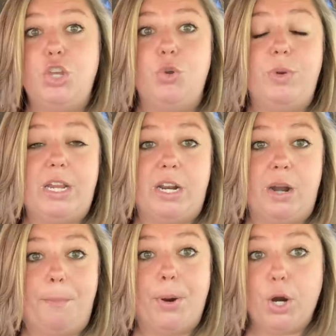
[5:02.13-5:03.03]
You needed
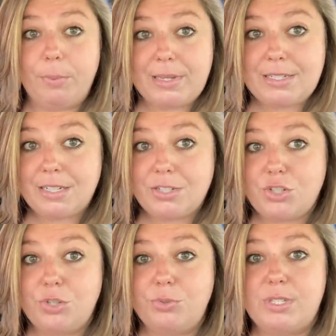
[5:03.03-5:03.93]
a permit
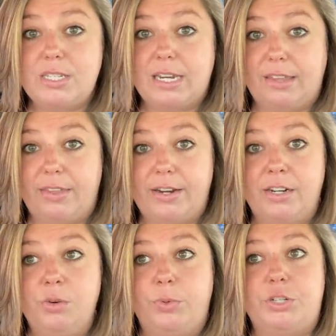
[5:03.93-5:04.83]
to stay
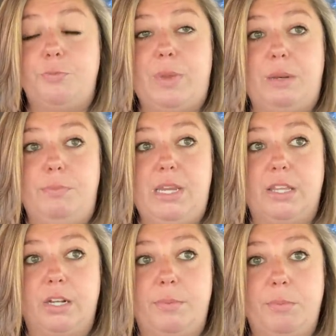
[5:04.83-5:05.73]
there, which made me
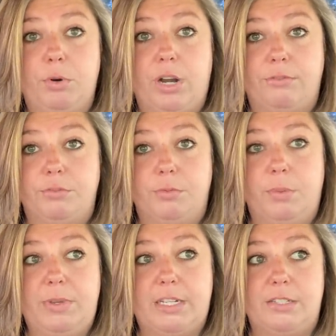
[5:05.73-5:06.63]
a little bit more
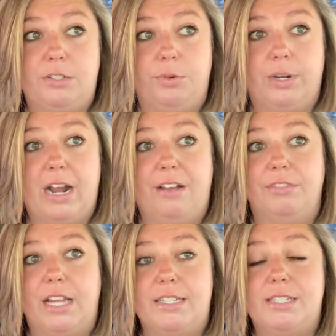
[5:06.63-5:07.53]
comfortable because you were gonna
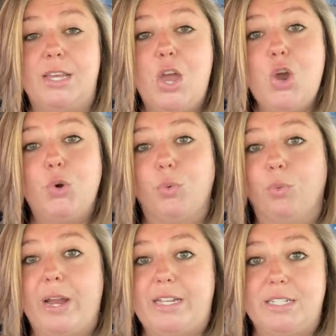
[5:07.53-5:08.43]
have less
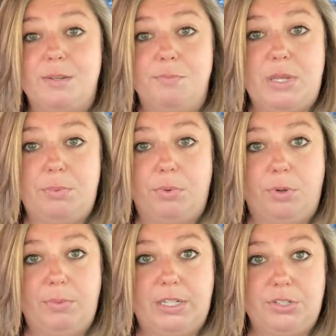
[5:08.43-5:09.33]
random
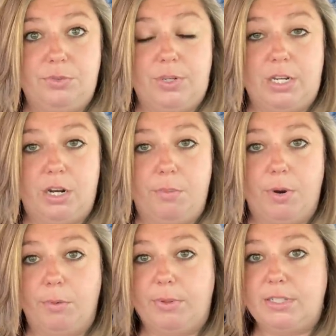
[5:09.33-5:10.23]
people because you needed a
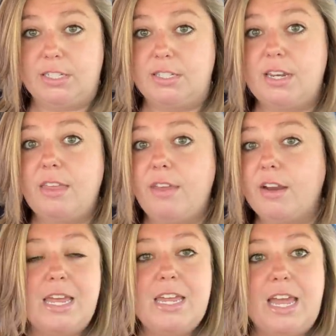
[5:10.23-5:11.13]
permit to stay
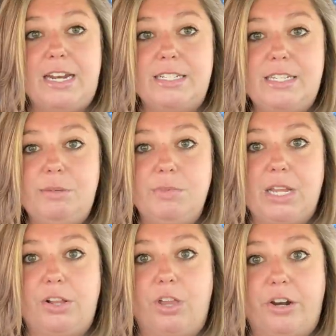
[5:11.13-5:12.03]
there. And it seemed
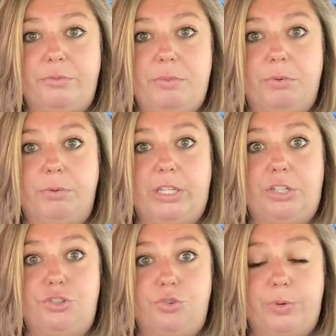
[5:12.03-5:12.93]
like a lot of people really
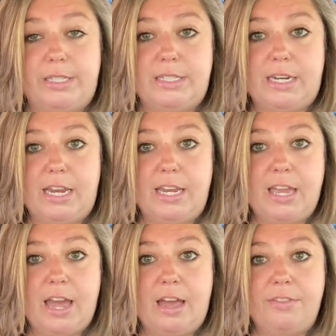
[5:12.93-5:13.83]
enjoyed
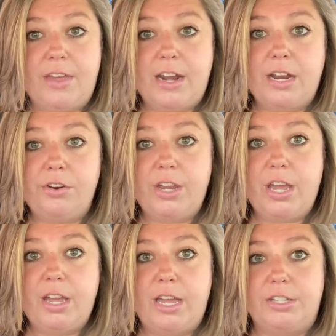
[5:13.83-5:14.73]
staying at that
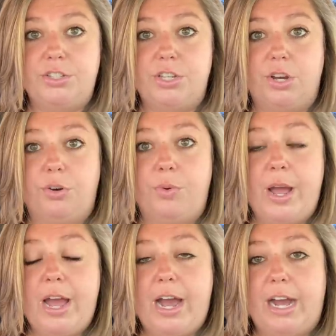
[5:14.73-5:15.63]
area, and so
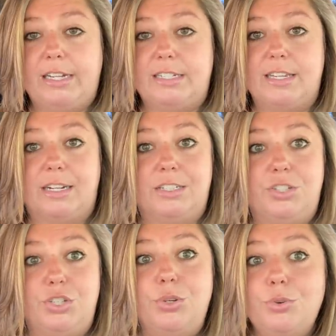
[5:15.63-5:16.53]
I decided
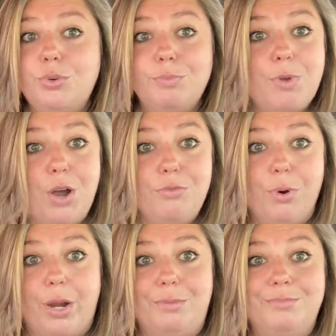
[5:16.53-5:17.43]
to go
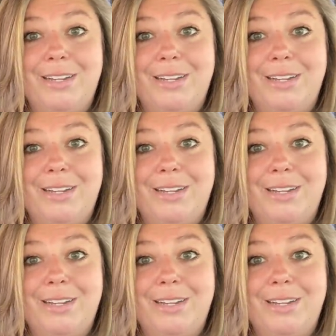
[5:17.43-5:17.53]
for it.